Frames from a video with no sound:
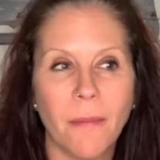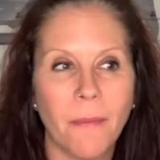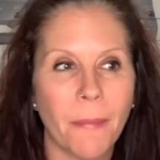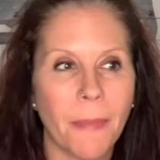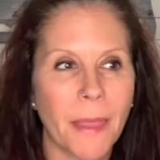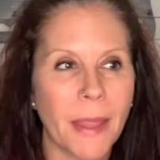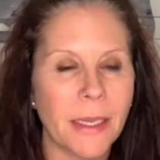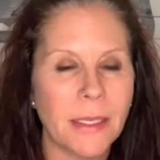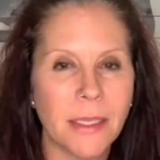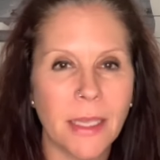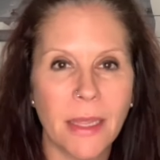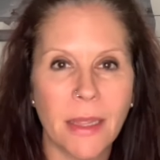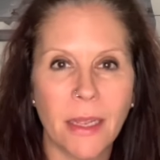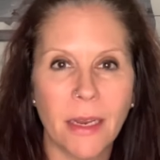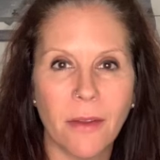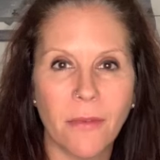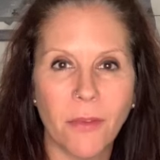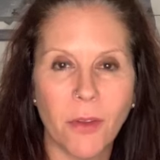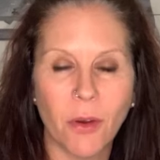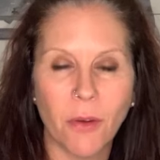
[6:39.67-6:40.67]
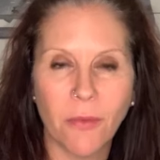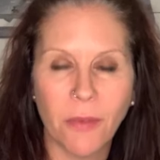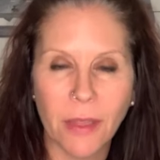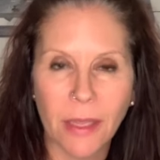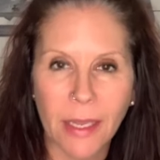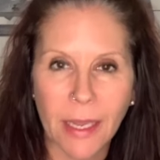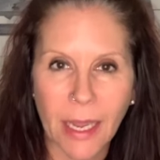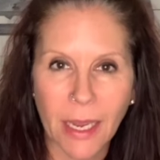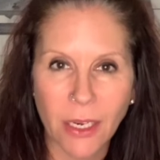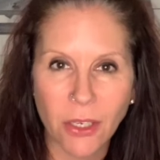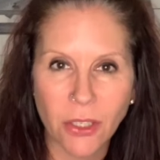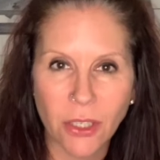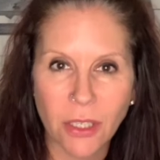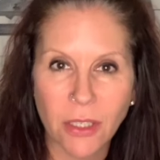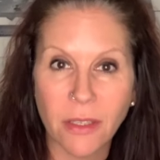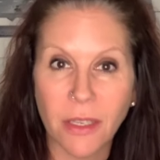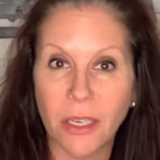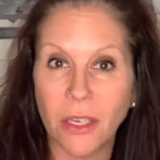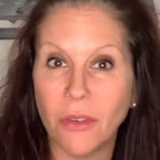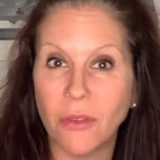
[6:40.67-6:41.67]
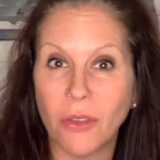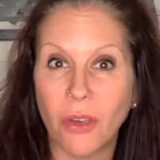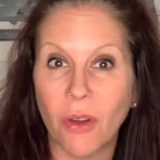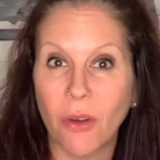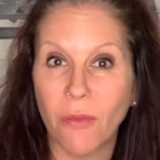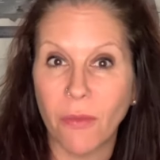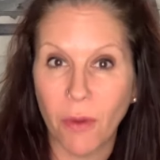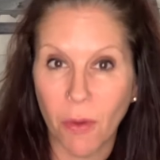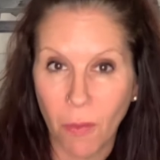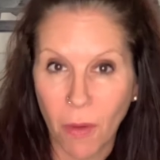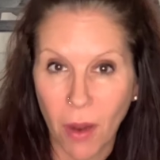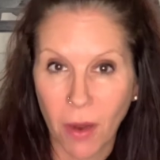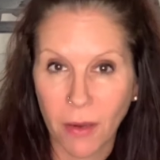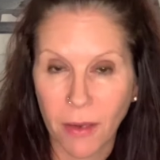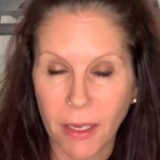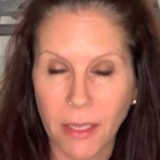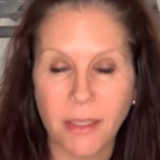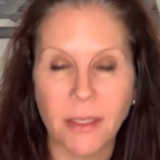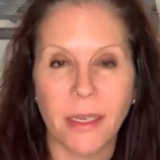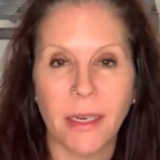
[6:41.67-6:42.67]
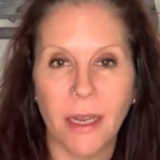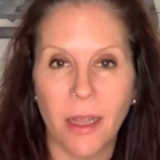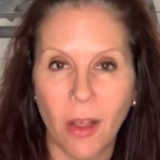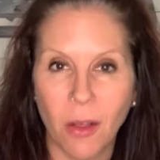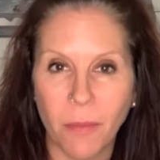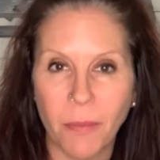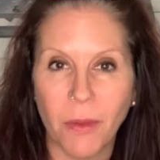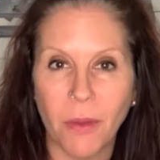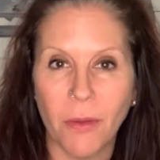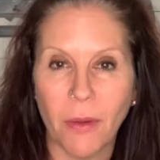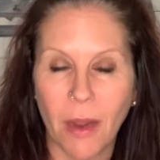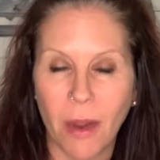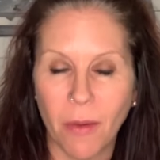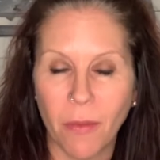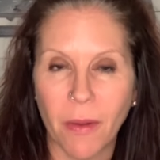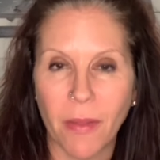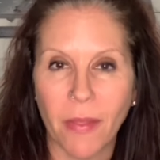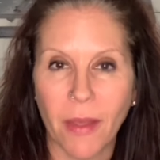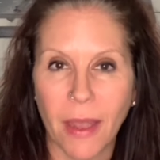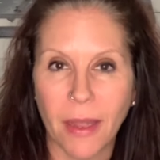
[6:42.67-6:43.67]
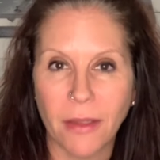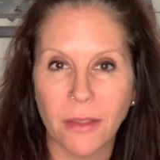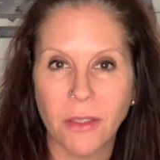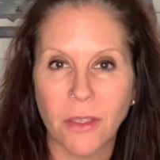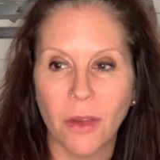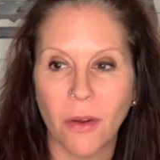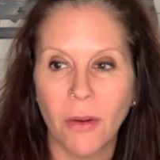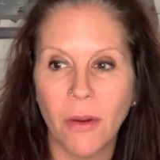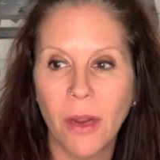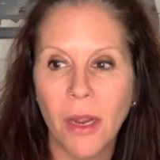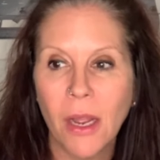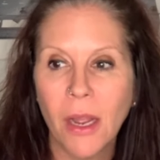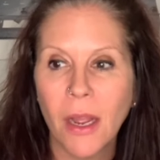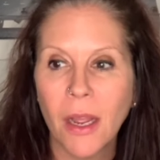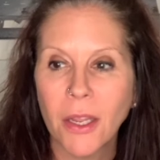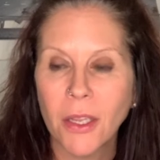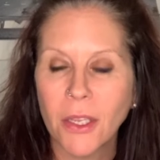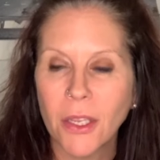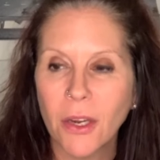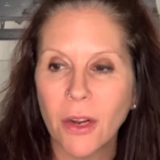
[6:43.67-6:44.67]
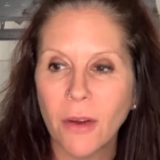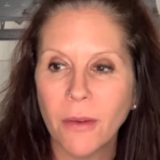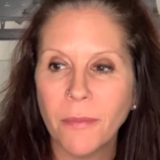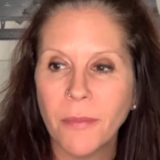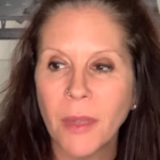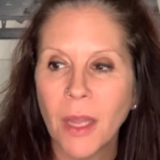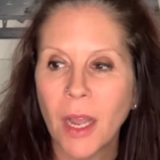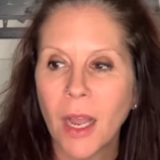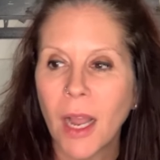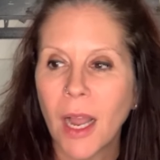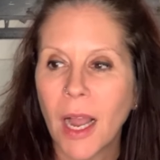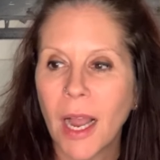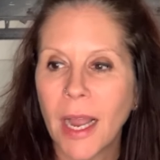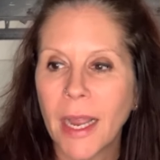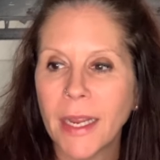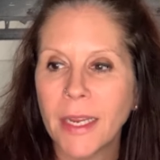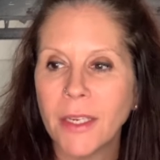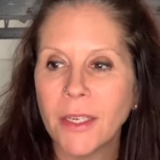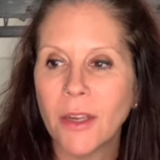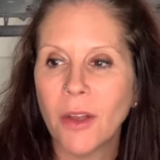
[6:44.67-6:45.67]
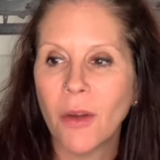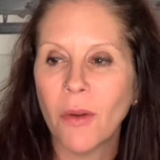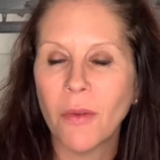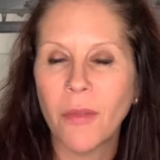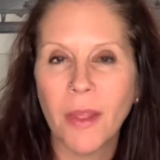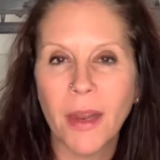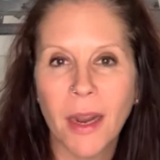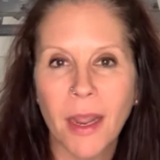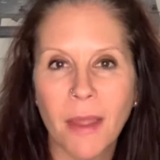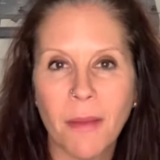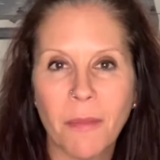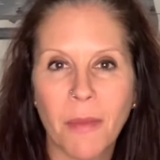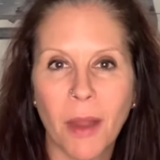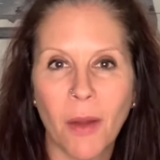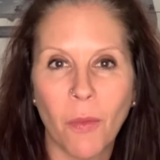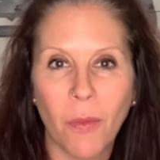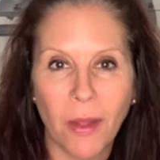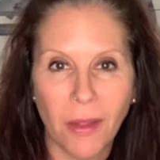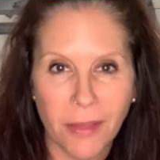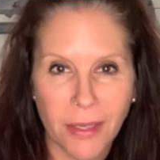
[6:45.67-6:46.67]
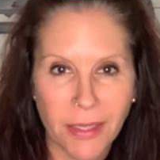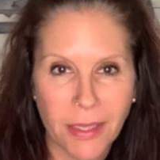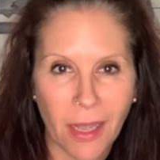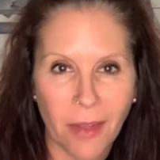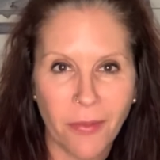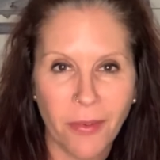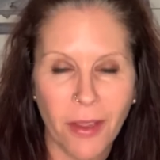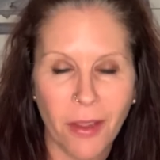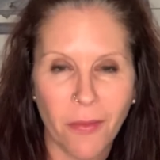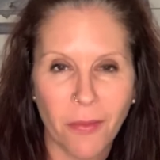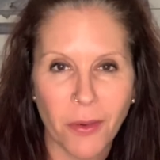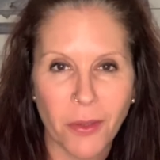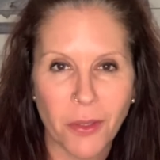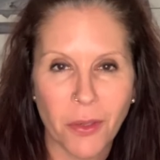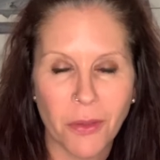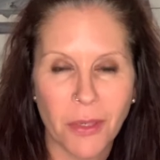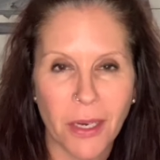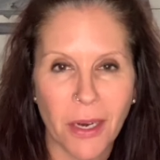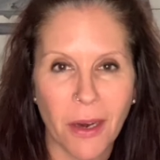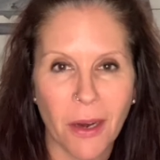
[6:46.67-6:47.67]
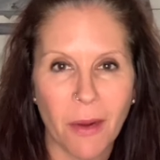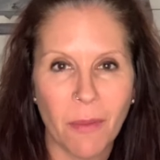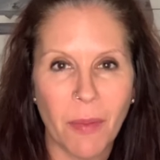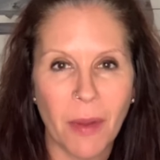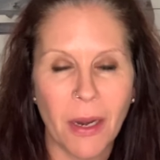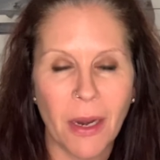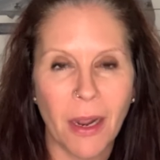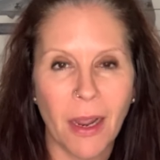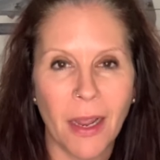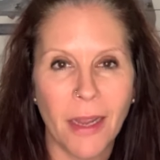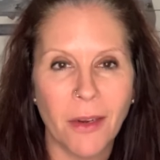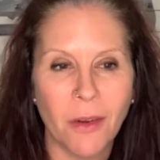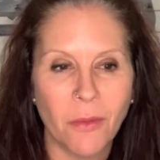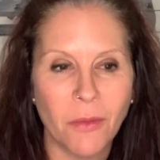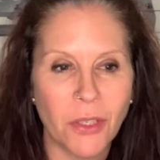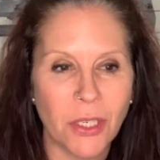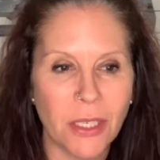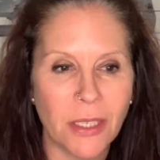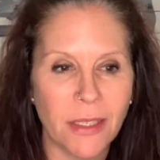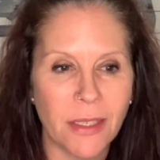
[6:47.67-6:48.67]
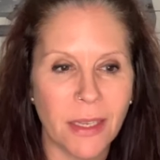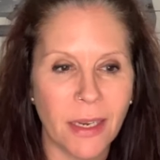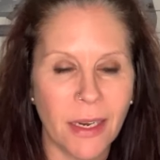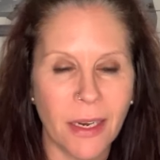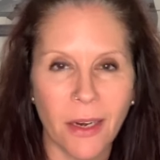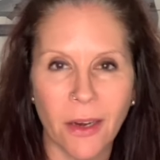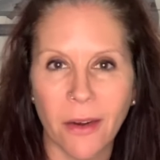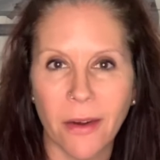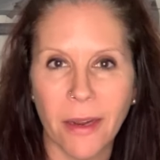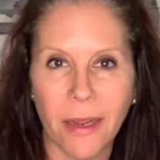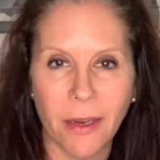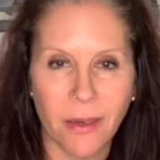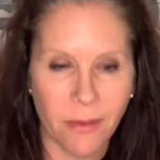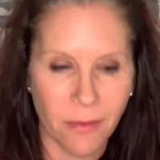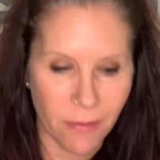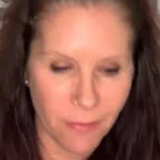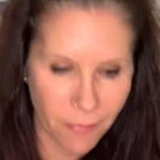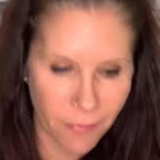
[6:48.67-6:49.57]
They say that if you're feeling anxious, then you should go for a walk. It's going to help you out with that. So, you know, I know that I'm a wellness advocate for doTERRA, but I don't just sit here and